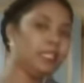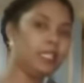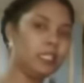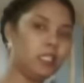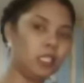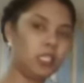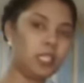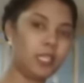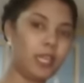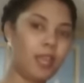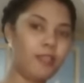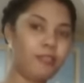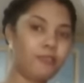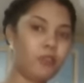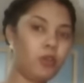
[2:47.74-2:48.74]
easy to
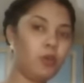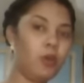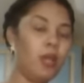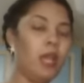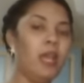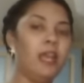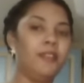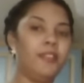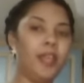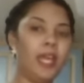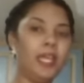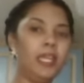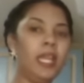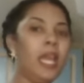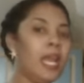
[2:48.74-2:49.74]
get through,
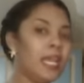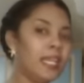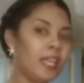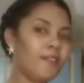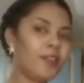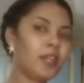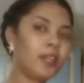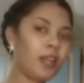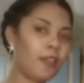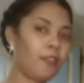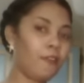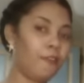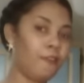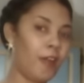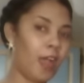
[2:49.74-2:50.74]
then give it
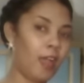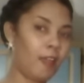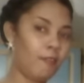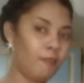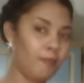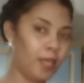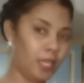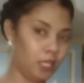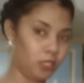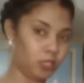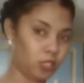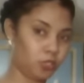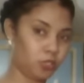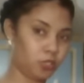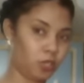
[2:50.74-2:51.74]
another 5
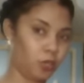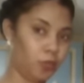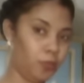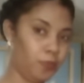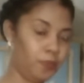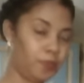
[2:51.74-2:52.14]
minutes or so,